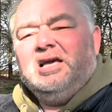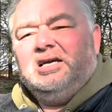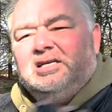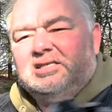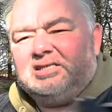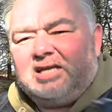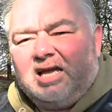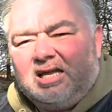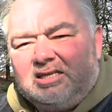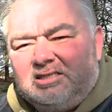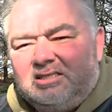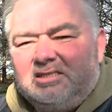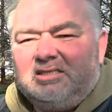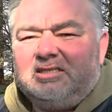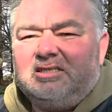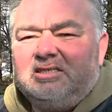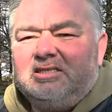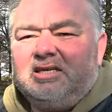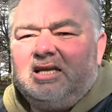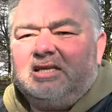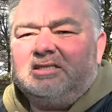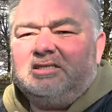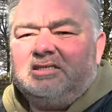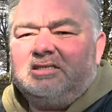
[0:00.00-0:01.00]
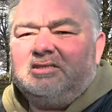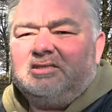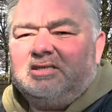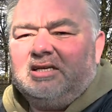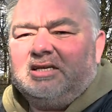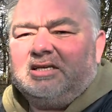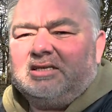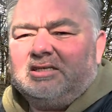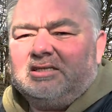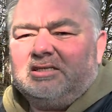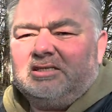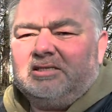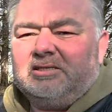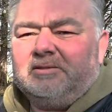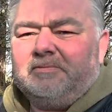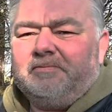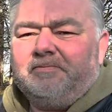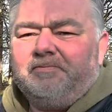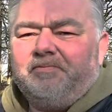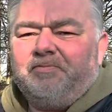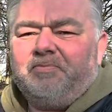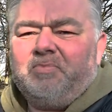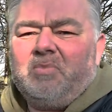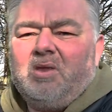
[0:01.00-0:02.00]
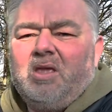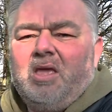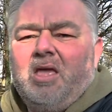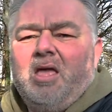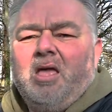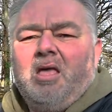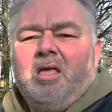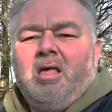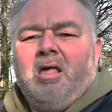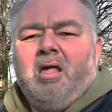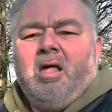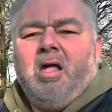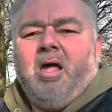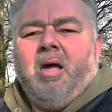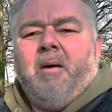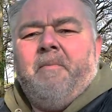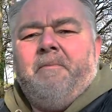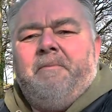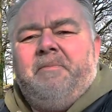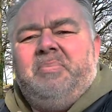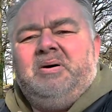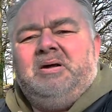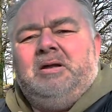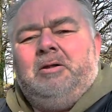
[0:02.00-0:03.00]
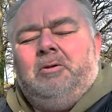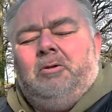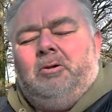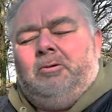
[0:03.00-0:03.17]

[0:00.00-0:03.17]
tons and tons of things. But